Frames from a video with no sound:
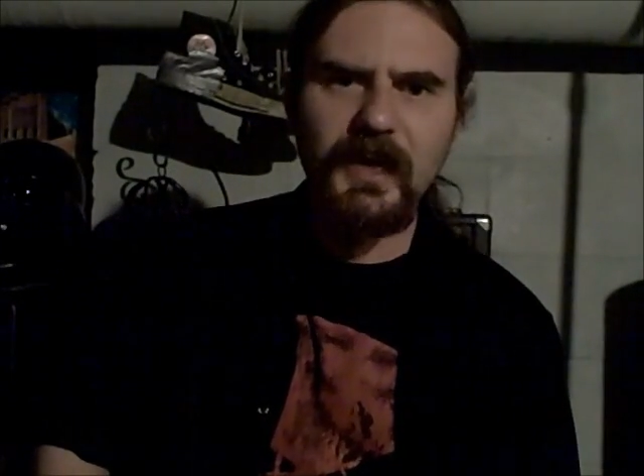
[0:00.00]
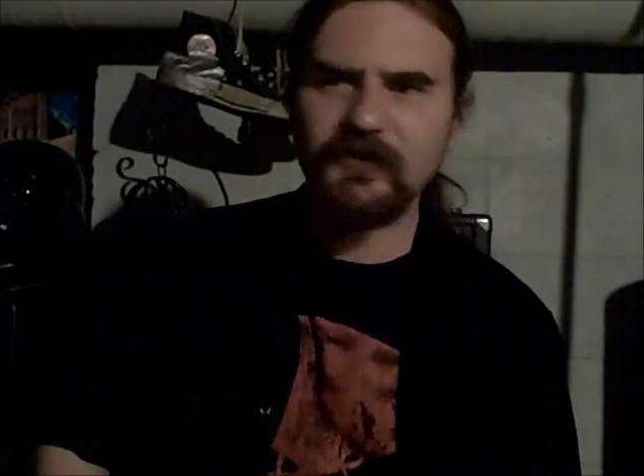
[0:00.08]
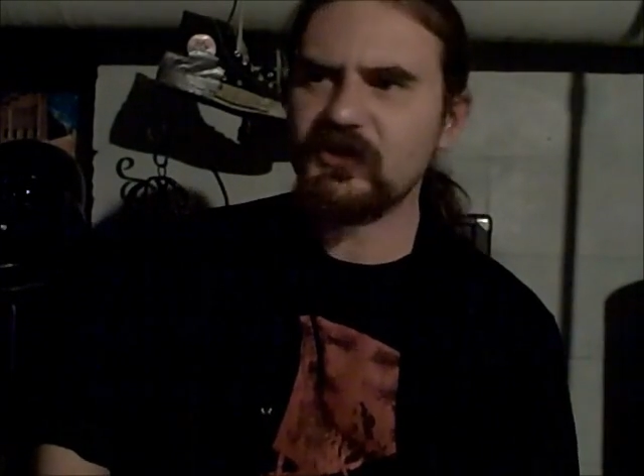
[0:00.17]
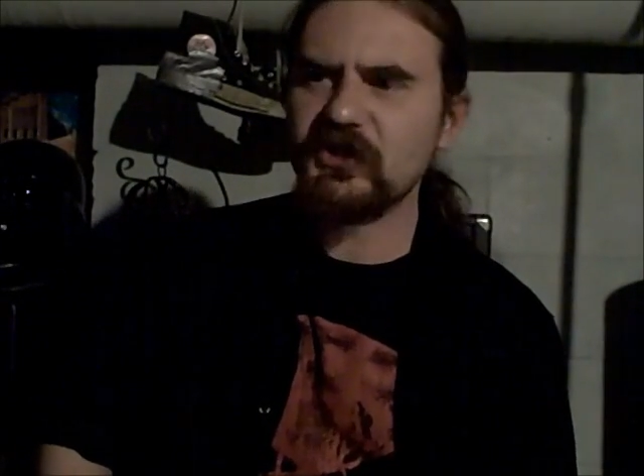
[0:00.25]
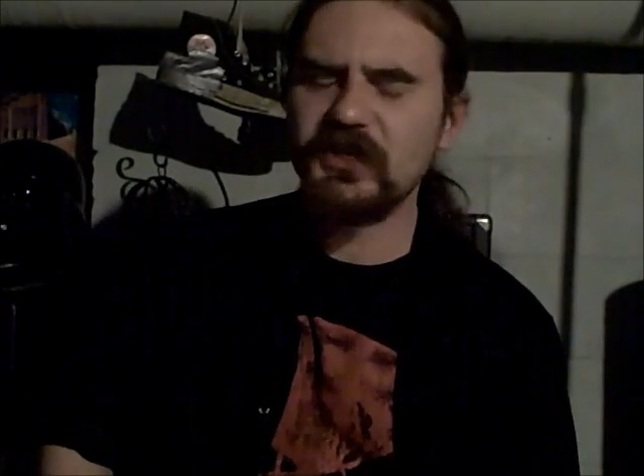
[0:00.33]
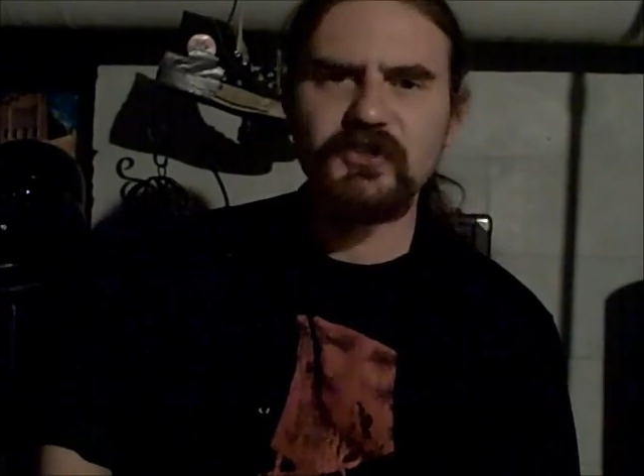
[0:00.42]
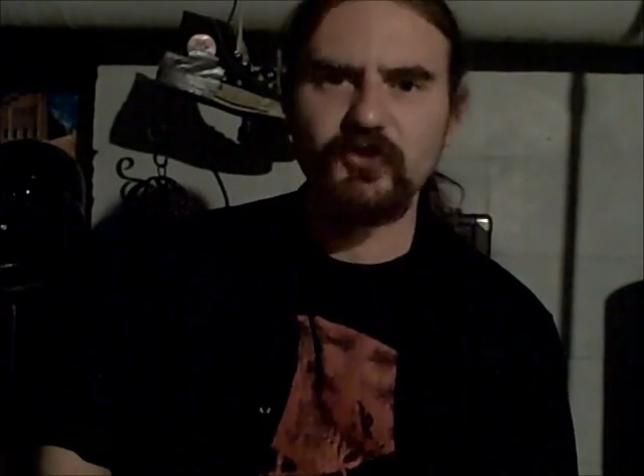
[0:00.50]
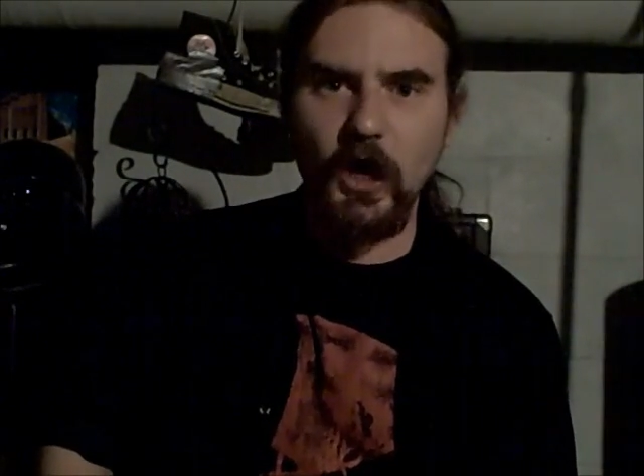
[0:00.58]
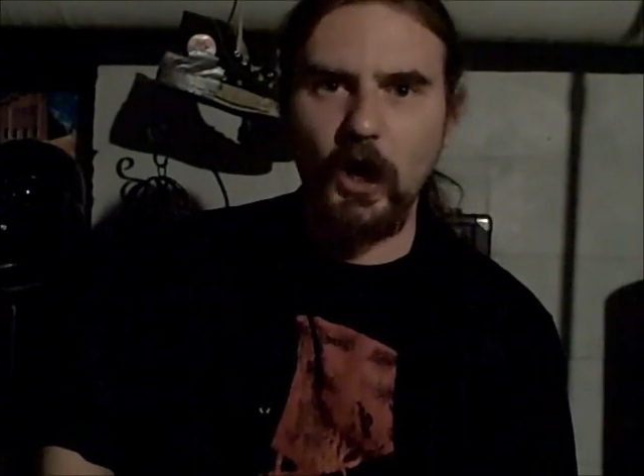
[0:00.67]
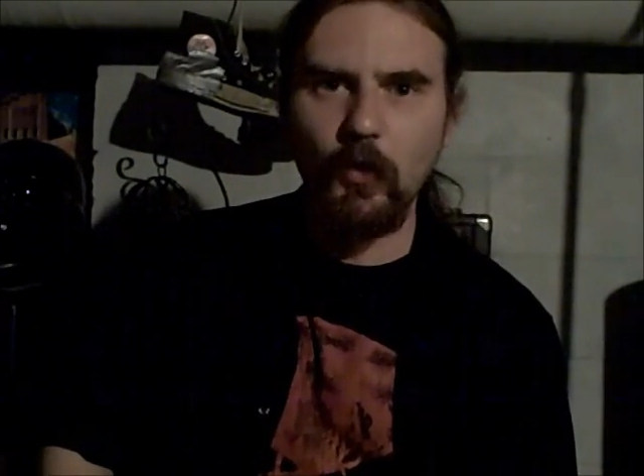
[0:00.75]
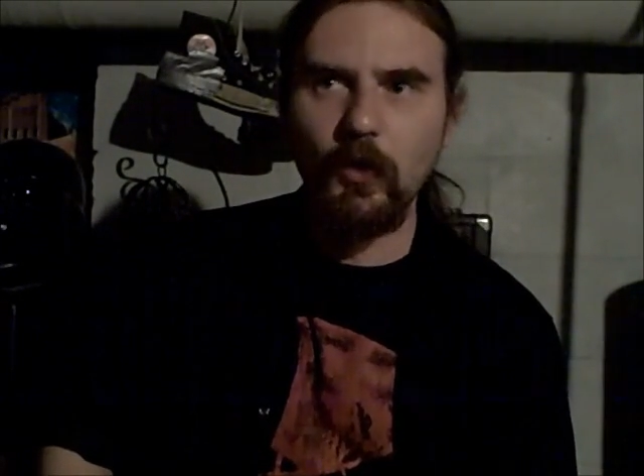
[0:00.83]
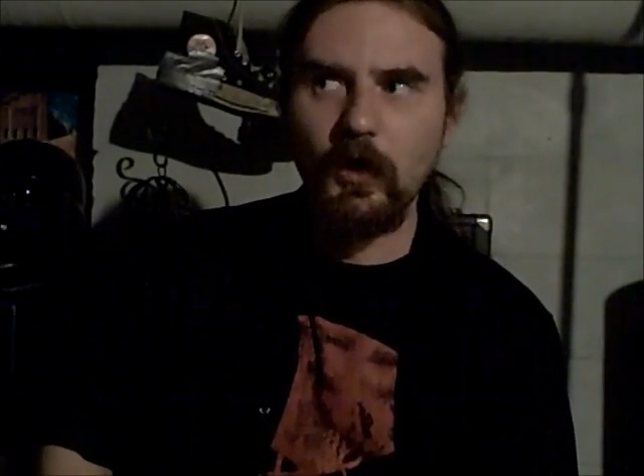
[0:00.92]
If she says
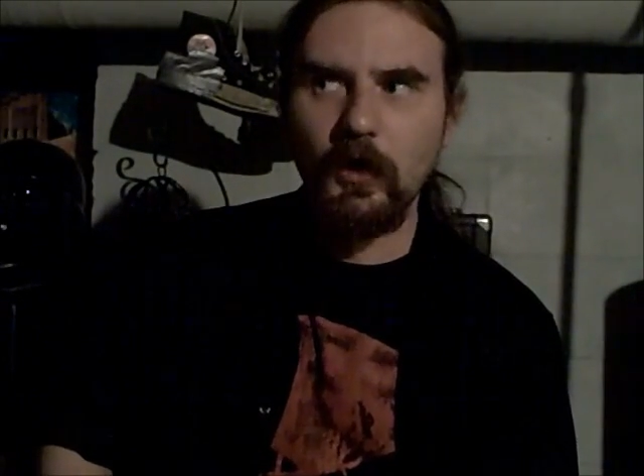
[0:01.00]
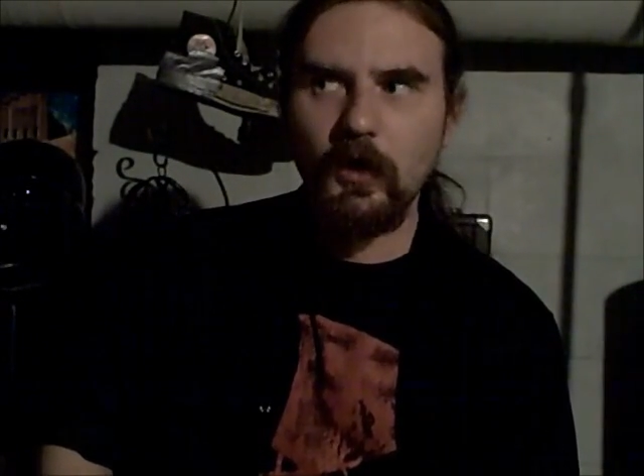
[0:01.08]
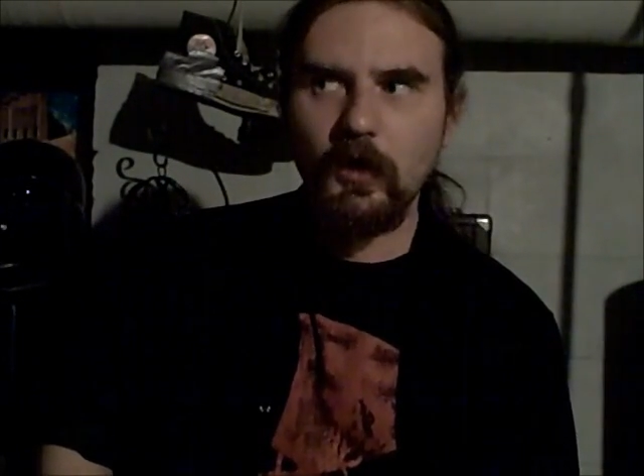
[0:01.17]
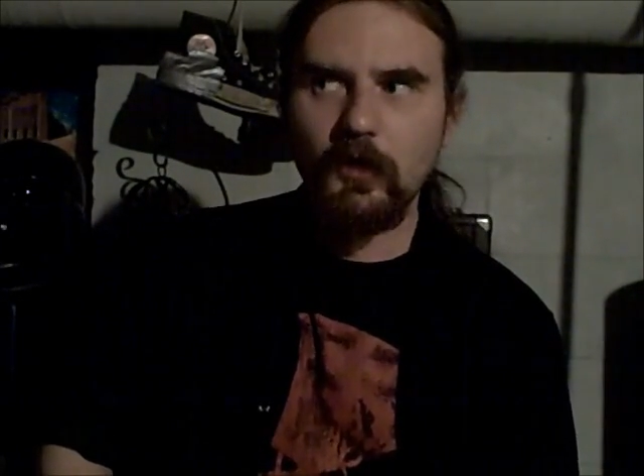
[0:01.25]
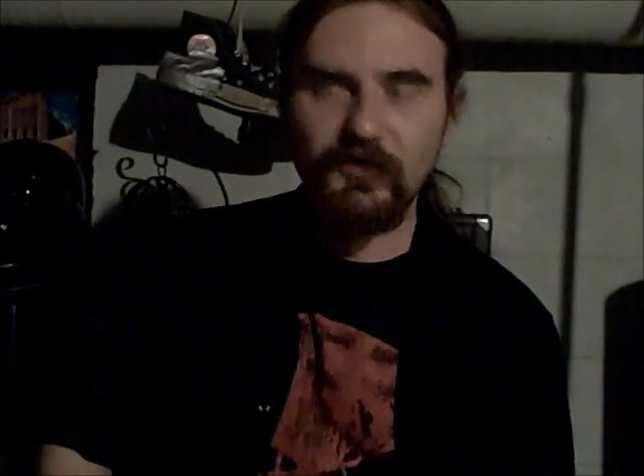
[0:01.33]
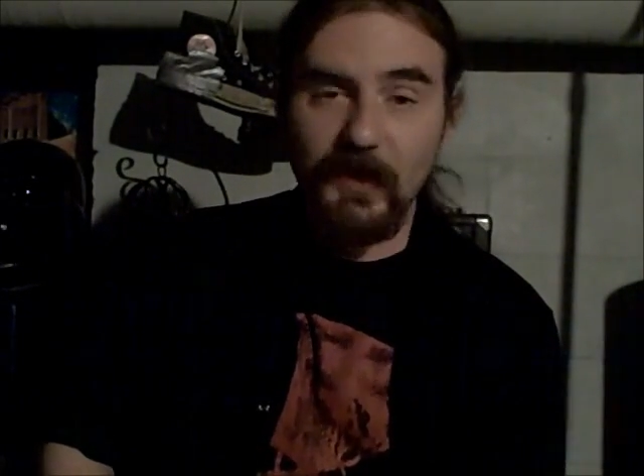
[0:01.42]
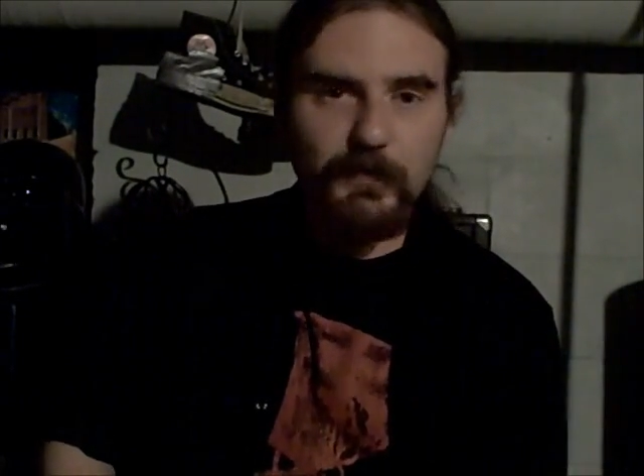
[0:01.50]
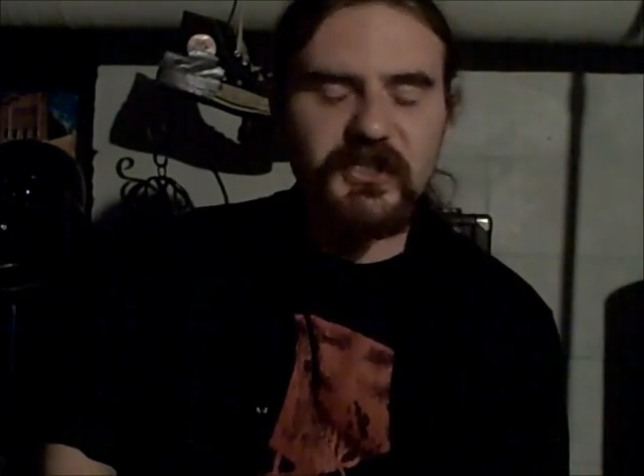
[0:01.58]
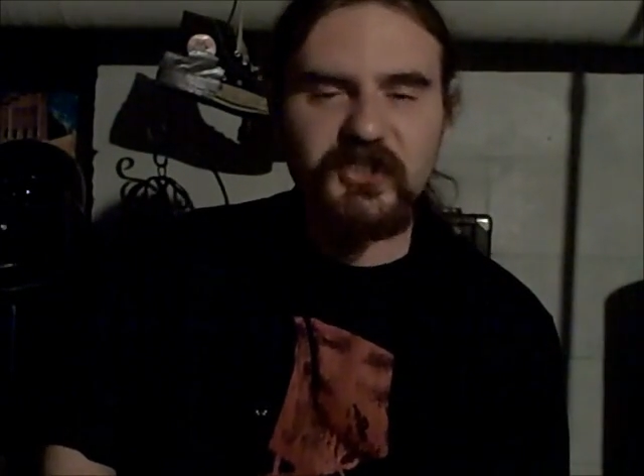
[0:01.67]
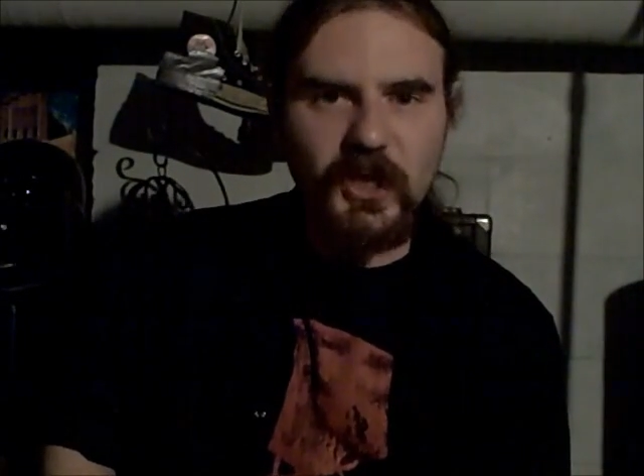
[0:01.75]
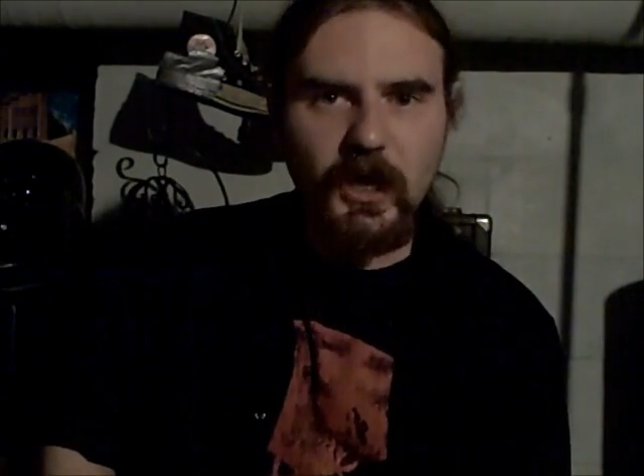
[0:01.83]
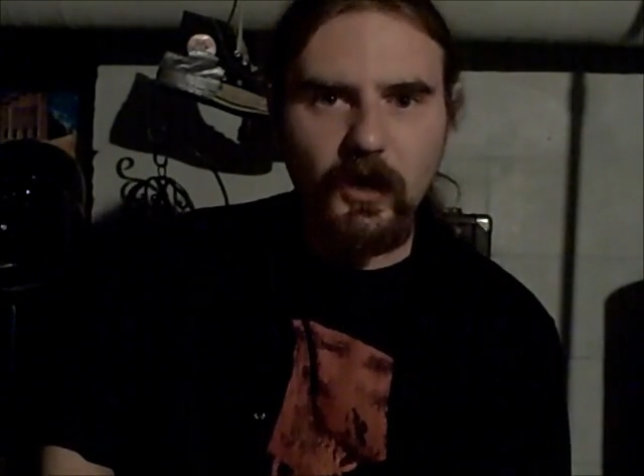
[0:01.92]
no, that
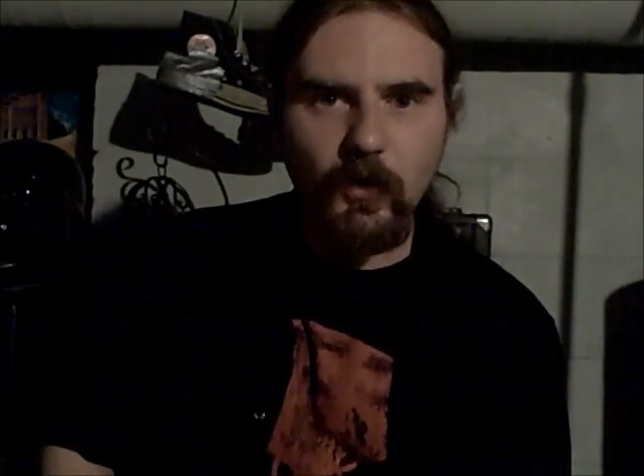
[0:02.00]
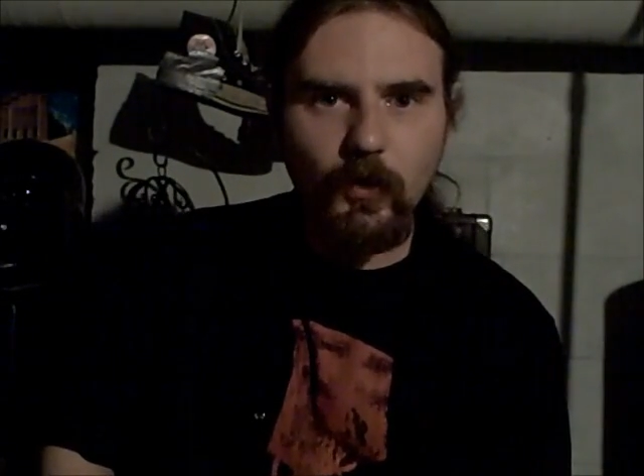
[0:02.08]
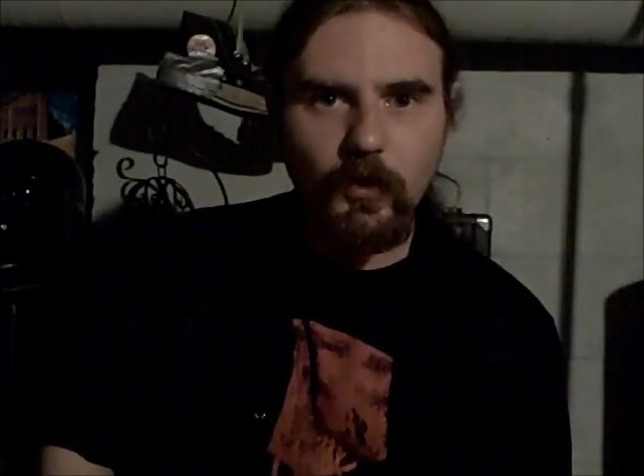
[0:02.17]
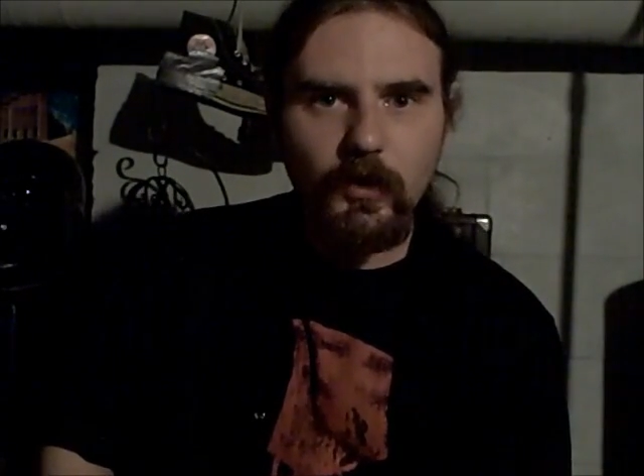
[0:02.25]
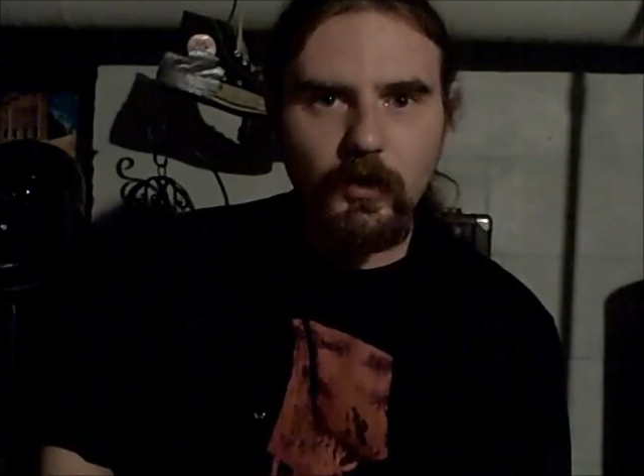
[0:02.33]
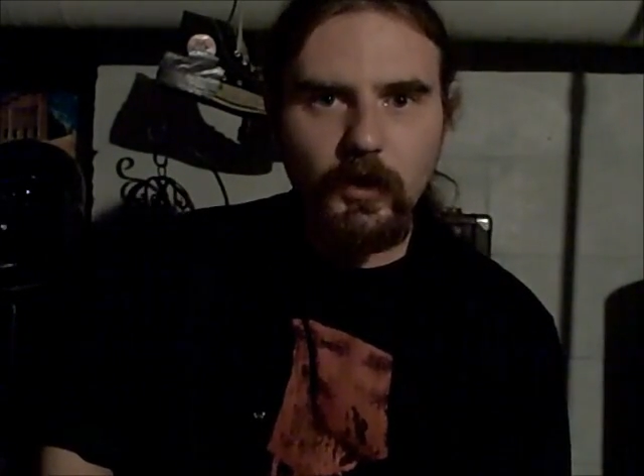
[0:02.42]
means no.